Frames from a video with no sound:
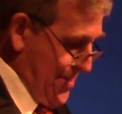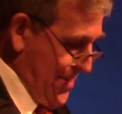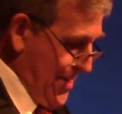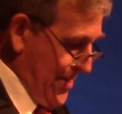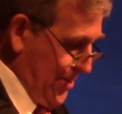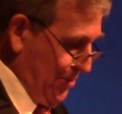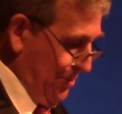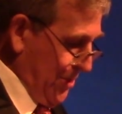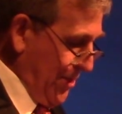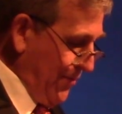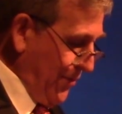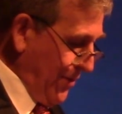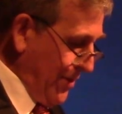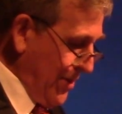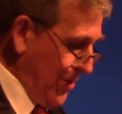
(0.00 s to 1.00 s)
that
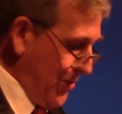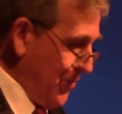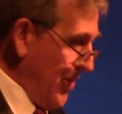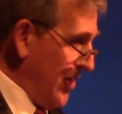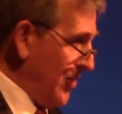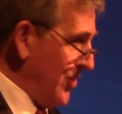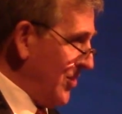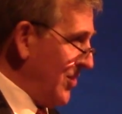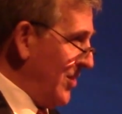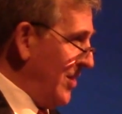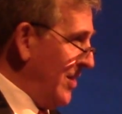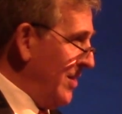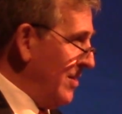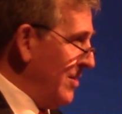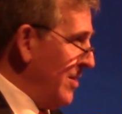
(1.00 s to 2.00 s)
specifically address
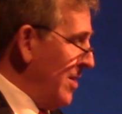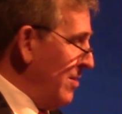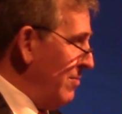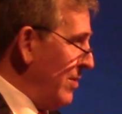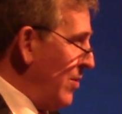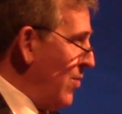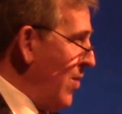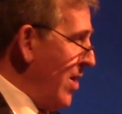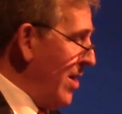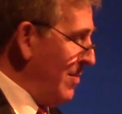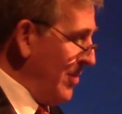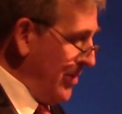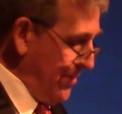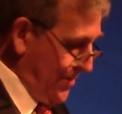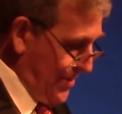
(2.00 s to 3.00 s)
the
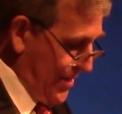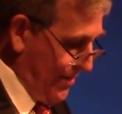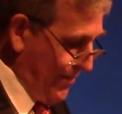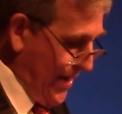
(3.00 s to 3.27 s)
requirement, the